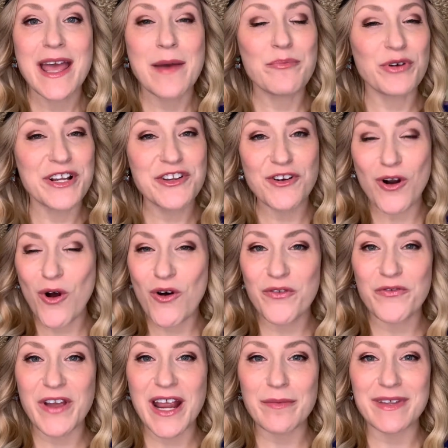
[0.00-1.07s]
Bring your whole
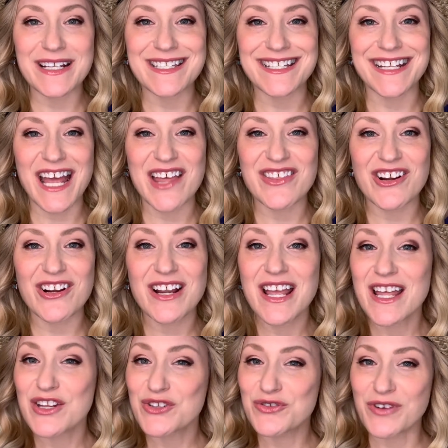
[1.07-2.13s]
family together,
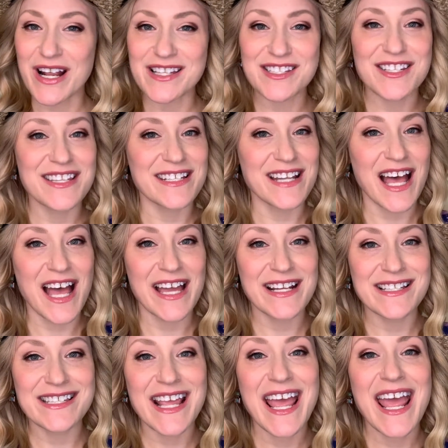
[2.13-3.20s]
dress to the
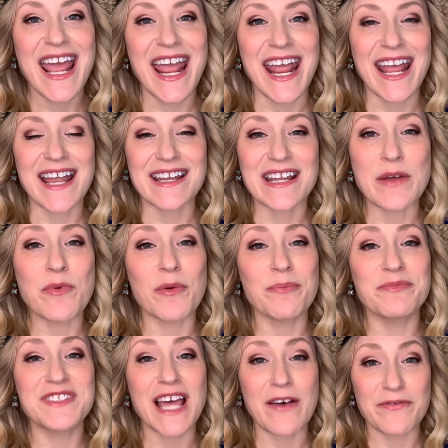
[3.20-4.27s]
nines, and it
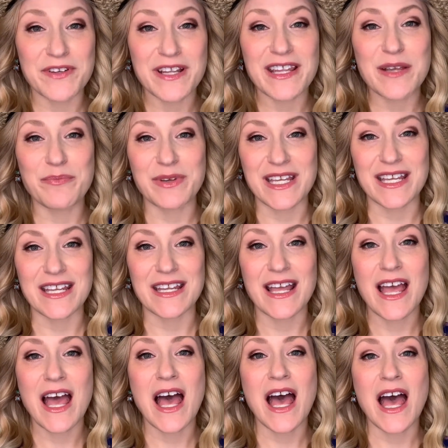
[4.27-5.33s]
will definitely
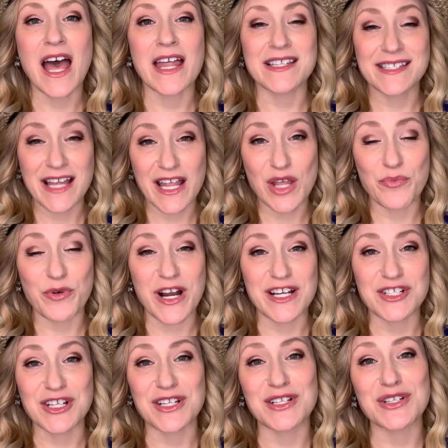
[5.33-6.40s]
be a celebration